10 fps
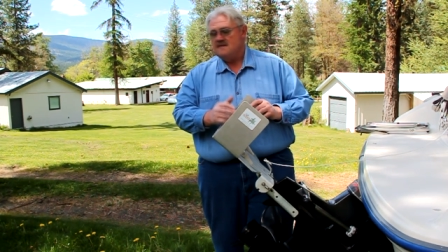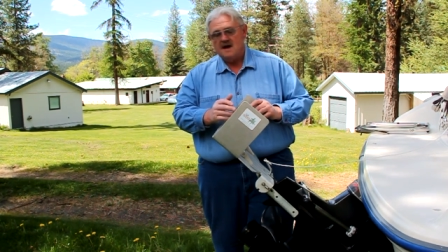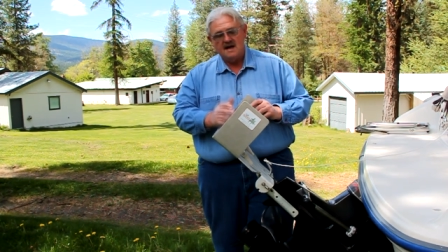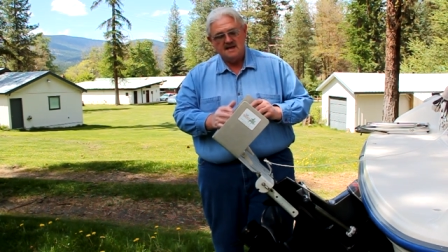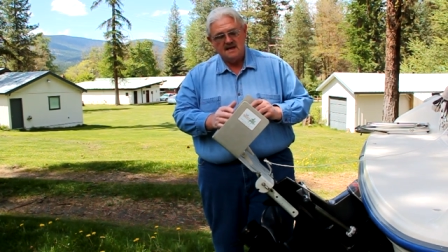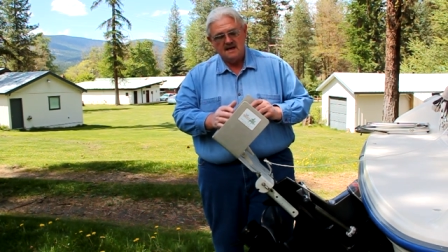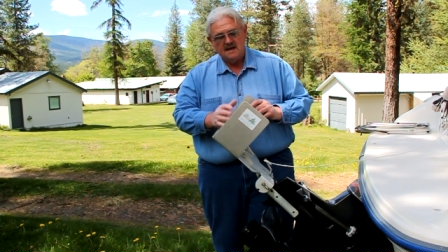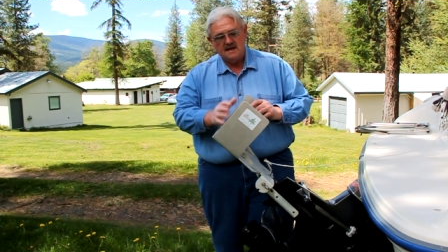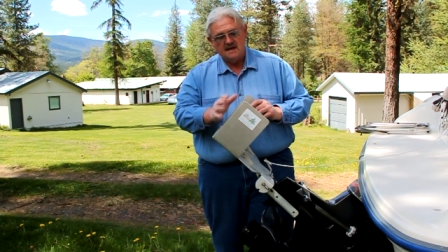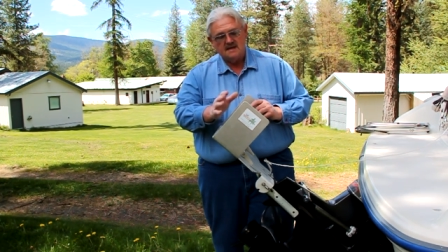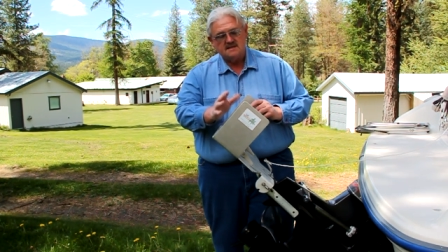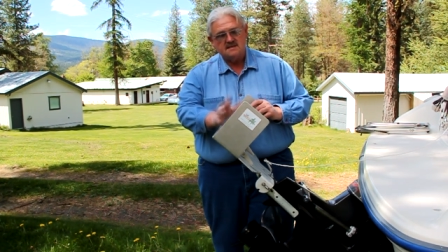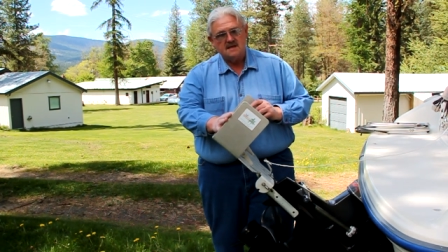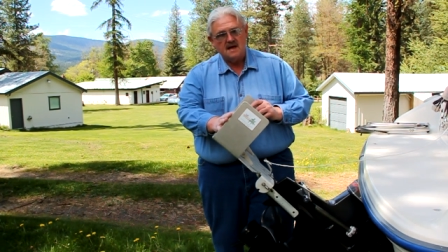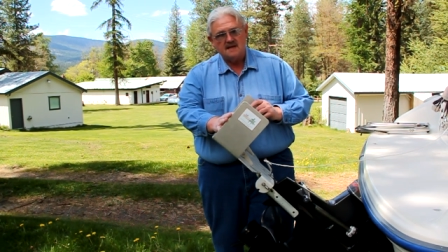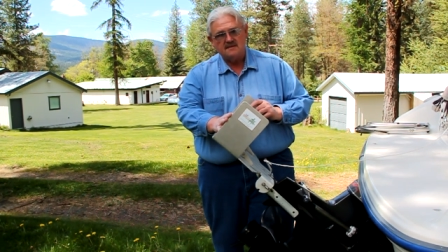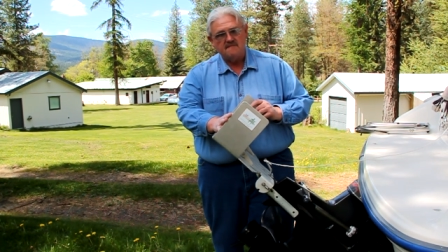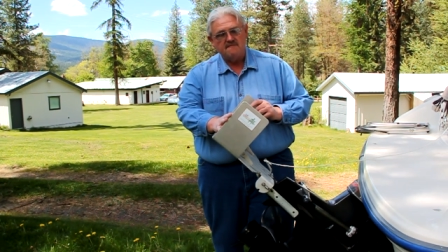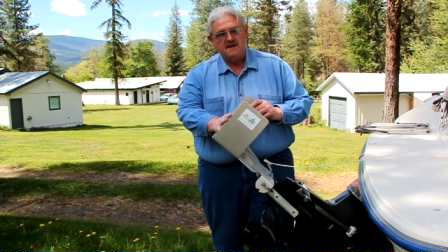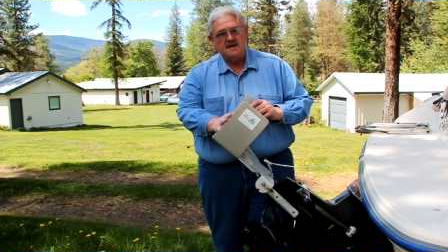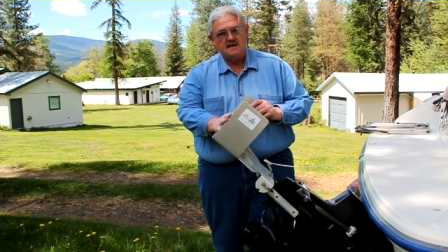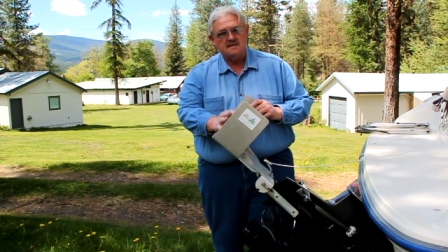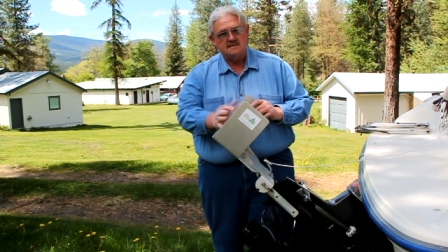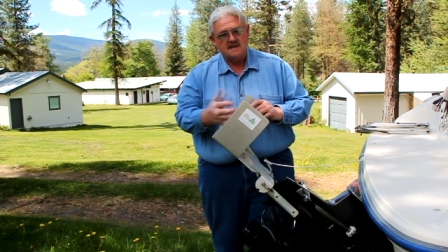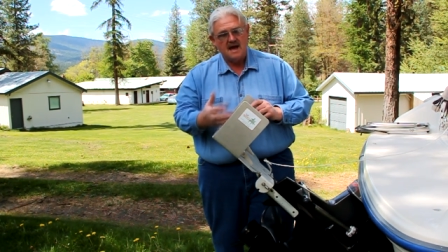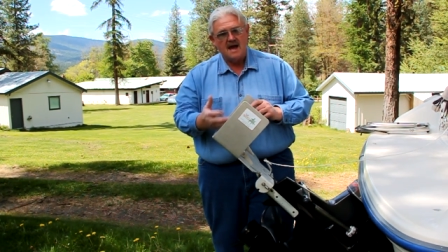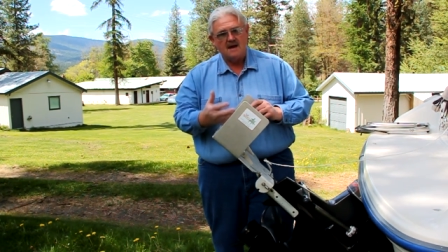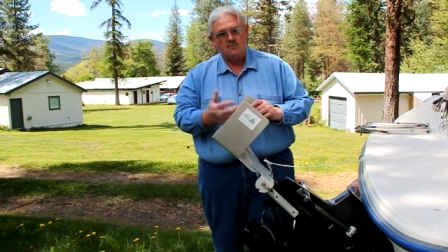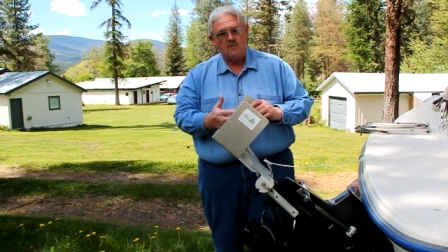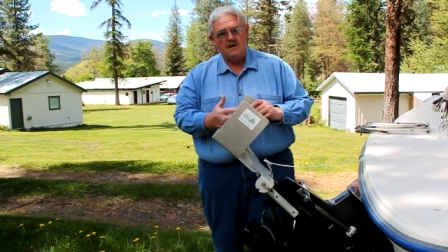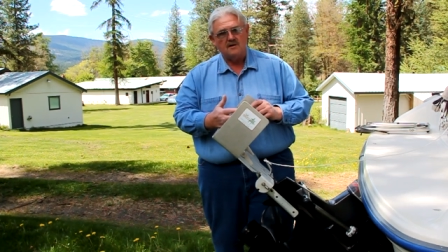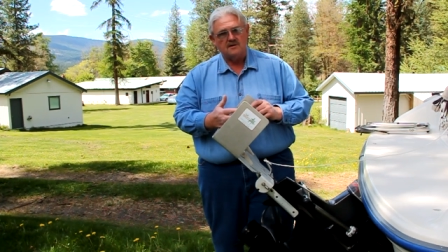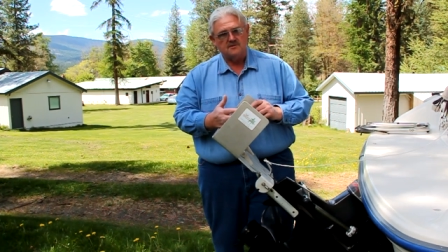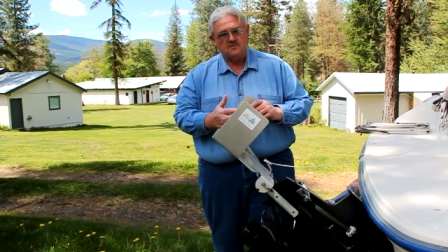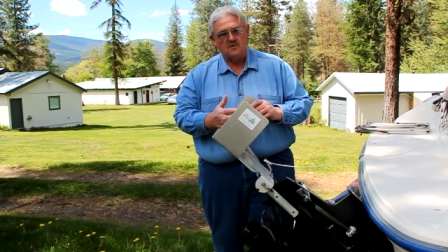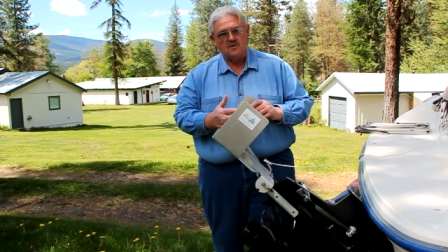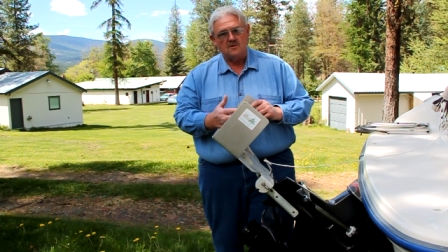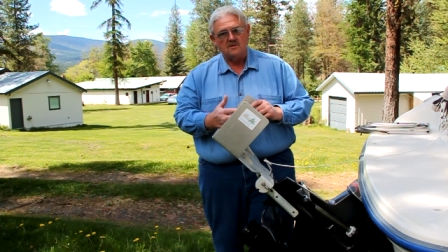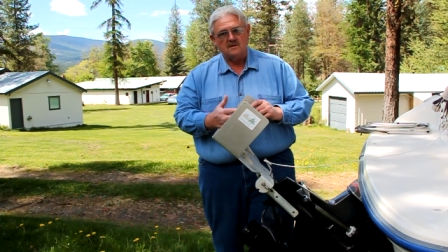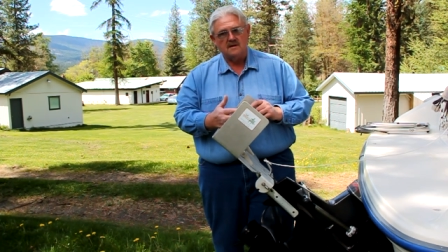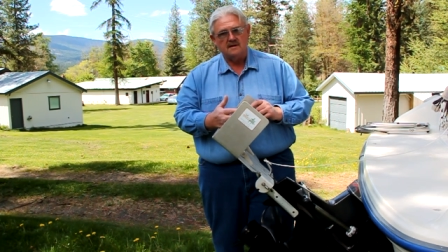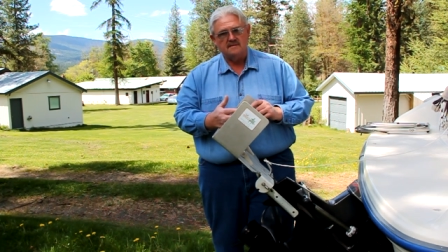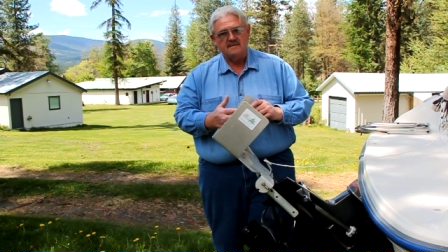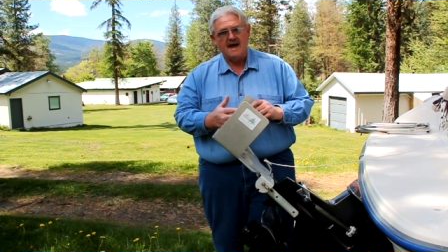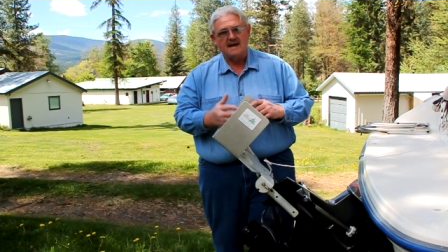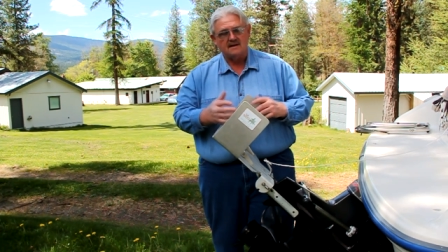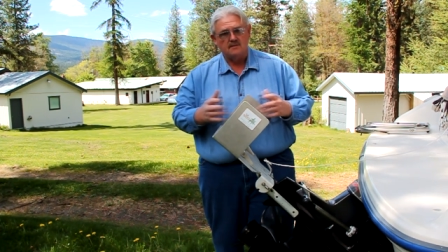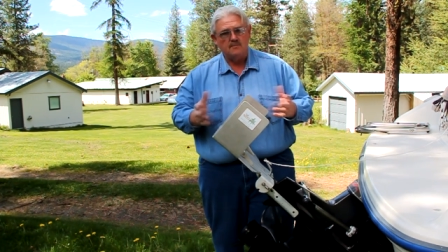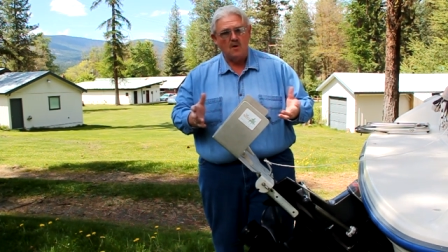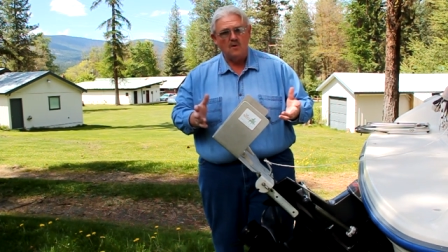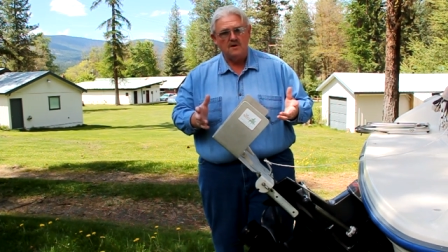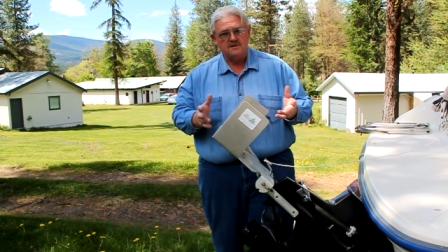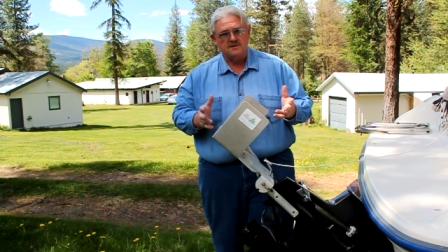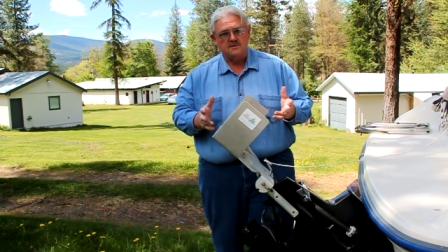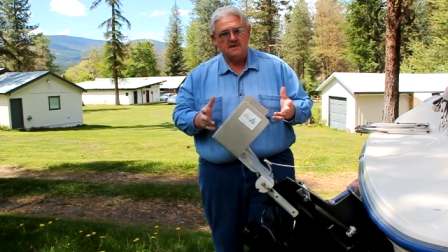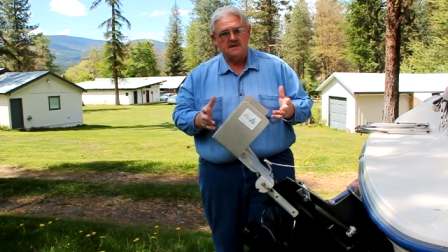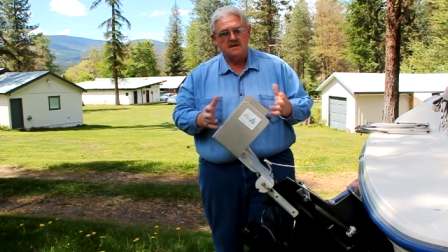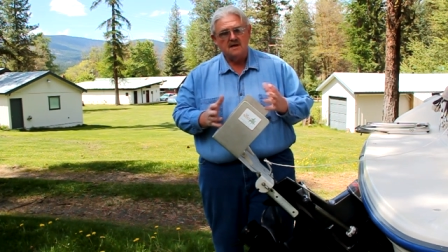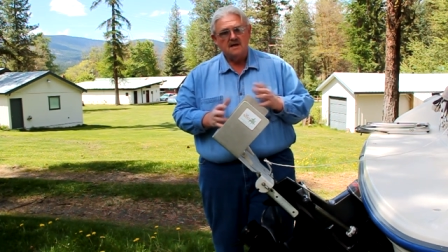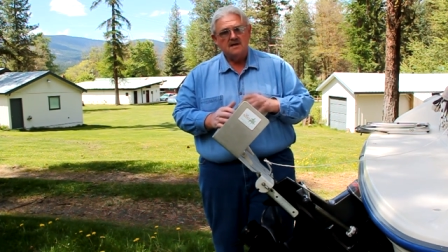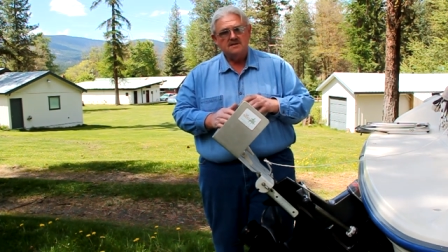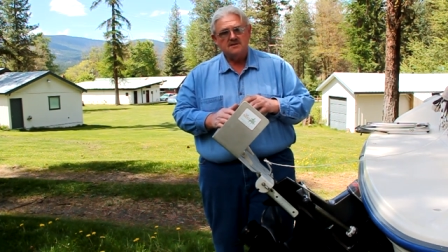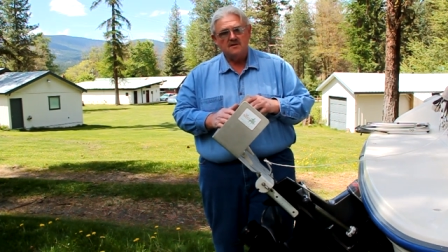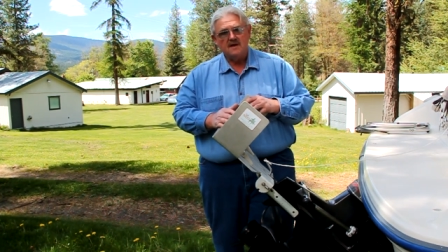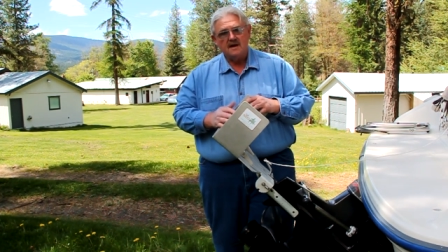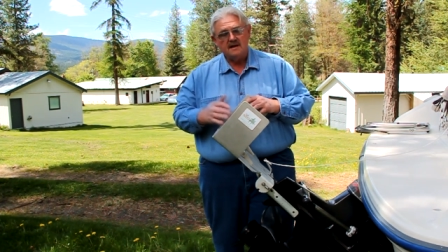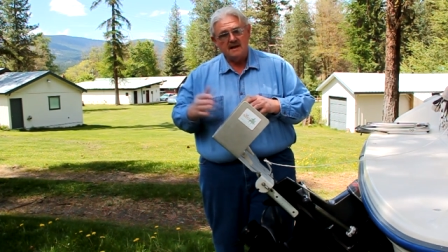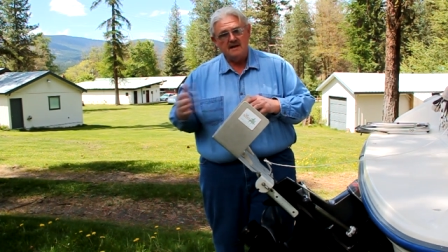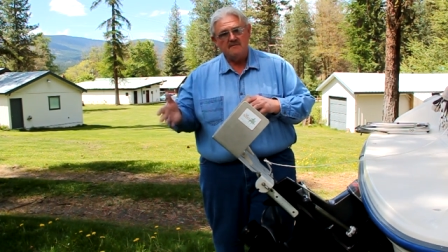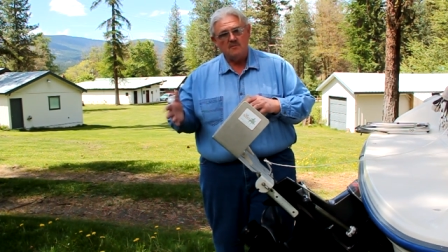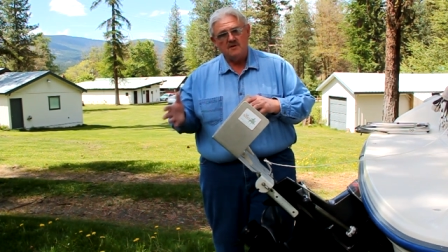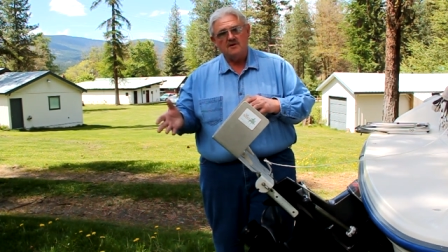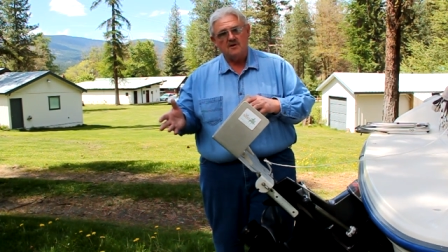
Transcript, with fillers: The idea is that the fins add rudder control, uh, that component to it, so that even when you're